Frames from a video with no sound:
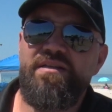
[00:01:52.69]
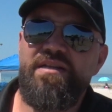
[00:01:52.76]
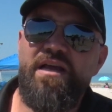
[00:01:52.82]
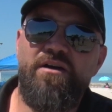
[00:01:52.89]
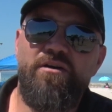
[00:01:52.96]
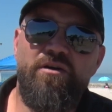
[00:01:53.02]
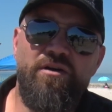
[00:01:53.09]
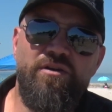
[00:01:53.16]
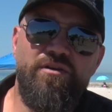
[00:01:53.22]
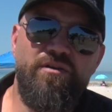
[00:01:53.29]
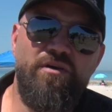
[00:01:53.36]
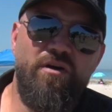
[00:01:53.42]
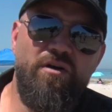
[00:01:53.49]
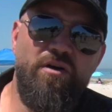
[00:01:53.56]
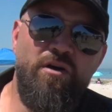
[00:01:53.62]
Now,
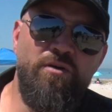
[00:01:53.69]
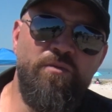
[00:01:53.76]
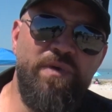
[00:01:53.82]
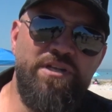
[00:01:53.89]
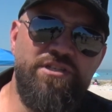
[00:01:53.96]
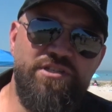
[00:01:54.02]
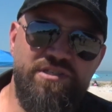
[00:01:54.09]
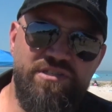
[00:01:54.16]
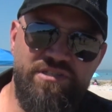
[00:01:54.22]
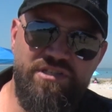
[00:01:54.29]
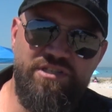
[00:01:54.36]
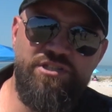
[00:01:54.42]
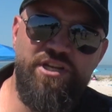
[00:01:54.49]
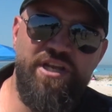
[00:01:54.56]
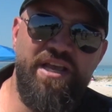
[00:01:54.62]
on our winches,
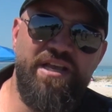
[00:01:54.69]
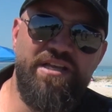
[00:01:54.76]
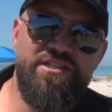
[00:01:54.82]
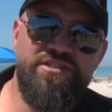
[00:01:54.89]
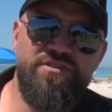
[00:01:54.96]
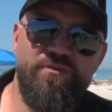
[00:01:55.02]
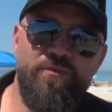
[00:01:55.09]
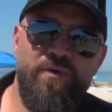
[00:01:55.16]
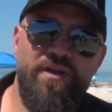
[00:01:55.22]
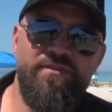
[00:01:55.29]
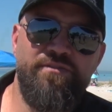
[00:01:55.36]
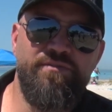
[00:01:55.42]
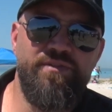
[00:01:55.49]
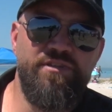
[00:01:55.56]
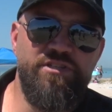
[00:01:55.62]
the
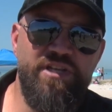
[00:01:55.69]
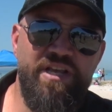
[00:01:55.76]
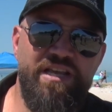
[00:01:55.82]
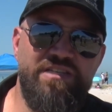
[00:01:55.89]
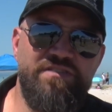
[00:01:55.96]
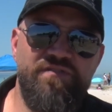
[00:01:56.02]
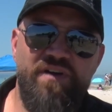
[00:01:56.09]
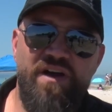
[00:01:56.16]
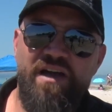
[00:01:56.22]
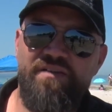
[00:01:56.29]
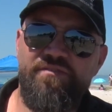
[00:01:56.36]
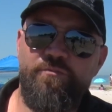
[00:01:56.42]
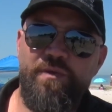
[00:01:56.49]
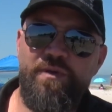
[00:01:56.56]
GX1 through the GX5,